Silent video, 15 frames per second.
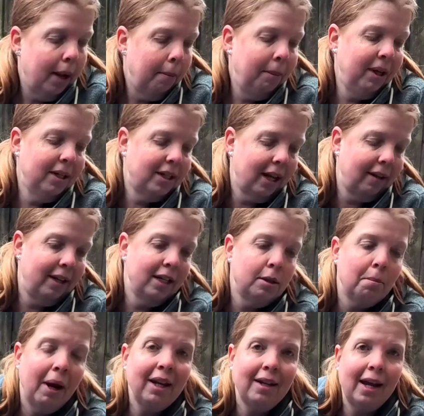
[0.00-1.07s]
Means that this
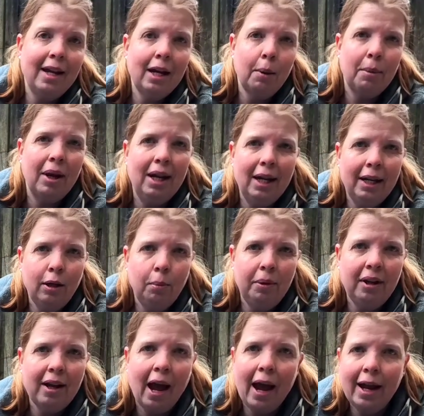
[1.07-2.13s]
might end up a little
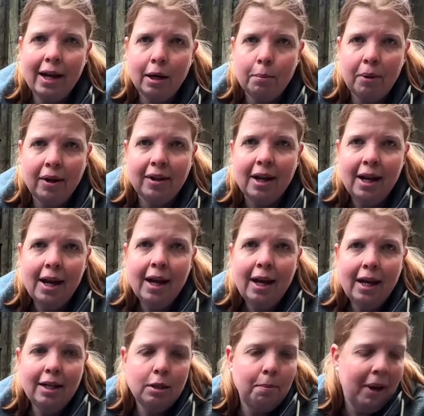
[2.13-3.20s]
bit higher, but
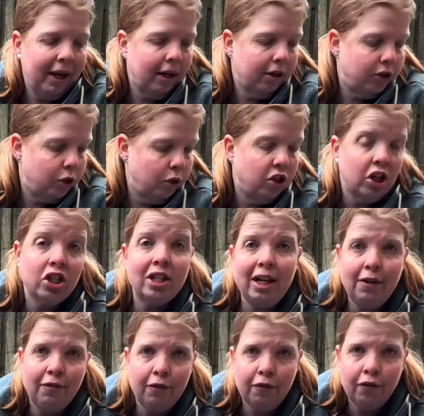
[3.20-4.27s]
it's better to just
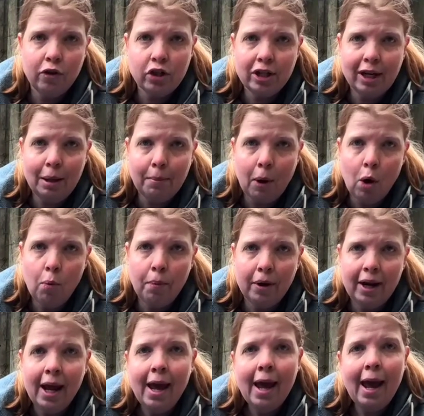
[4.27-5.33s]
leave the first clip
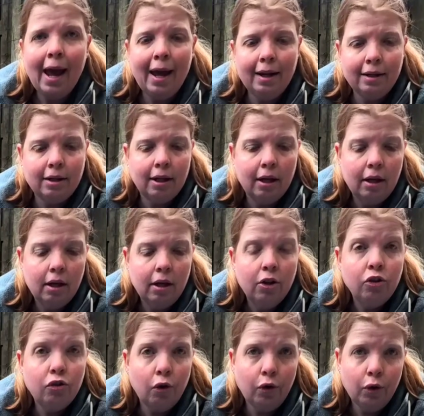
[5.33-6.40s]
open and
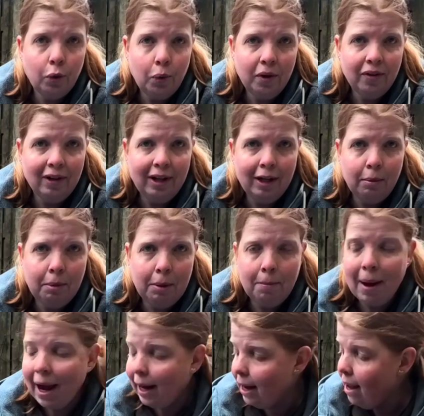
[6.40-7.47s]
throw your quilt a little bit
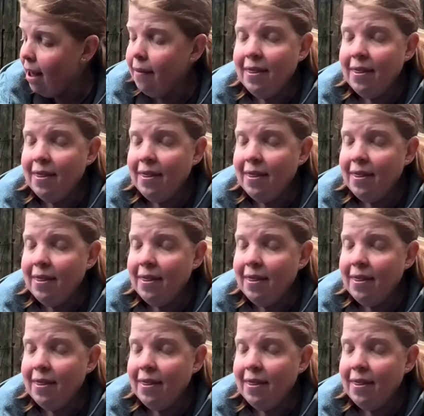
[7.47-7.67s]
back.